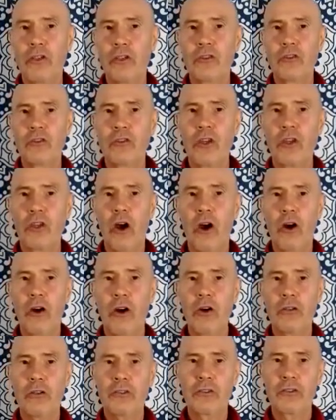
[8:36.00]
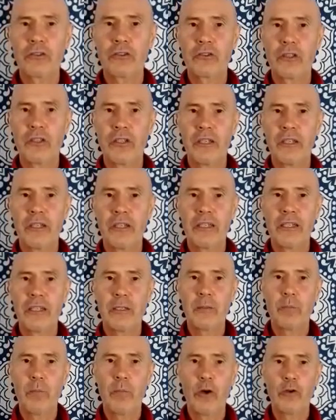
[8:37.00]
charged
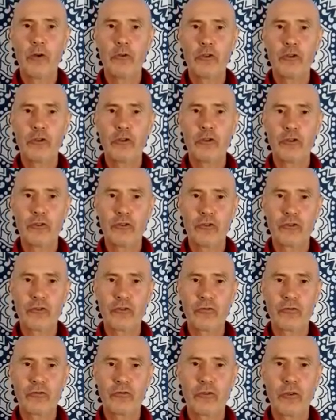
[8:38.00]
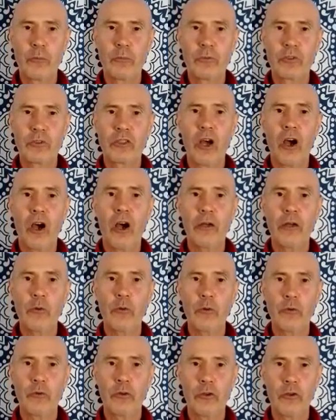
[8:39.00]
emotions from
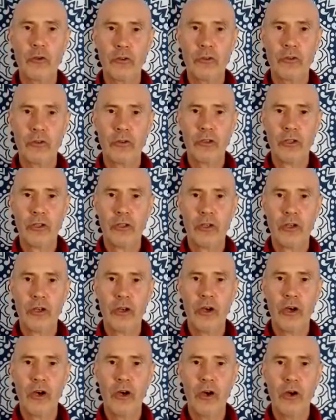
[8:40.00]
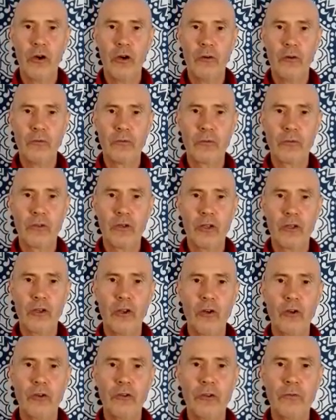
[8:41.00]
childhood, of a
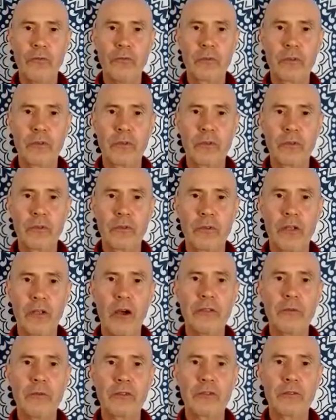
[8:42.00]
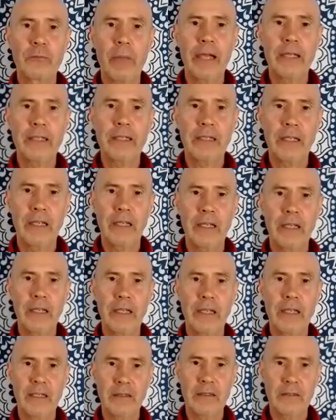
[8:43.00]
lot of kind of spanking
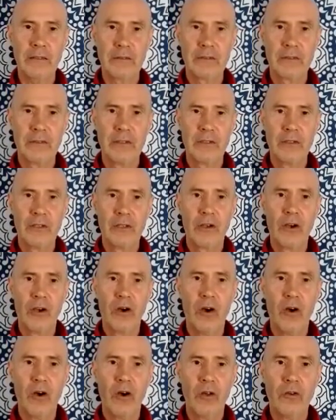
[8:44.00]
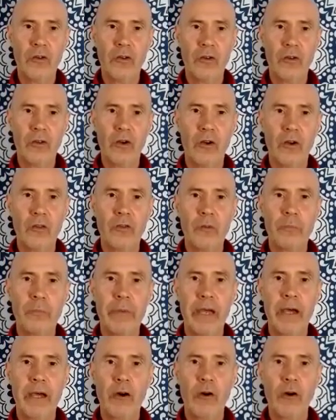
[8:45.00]
on on the
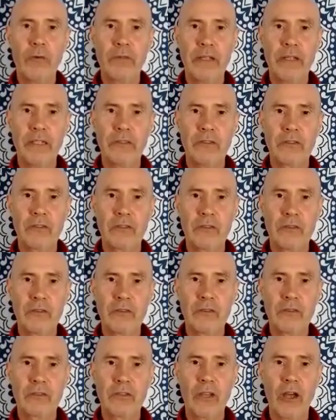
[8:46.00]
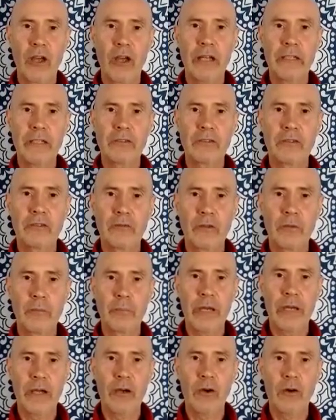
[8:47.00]
pelvis and the sides of the
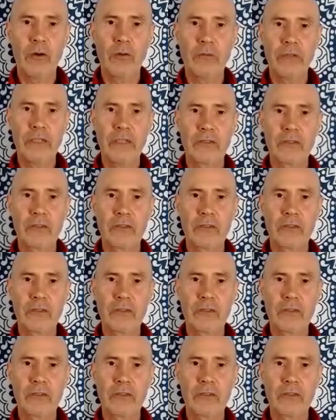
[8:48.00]
pelvis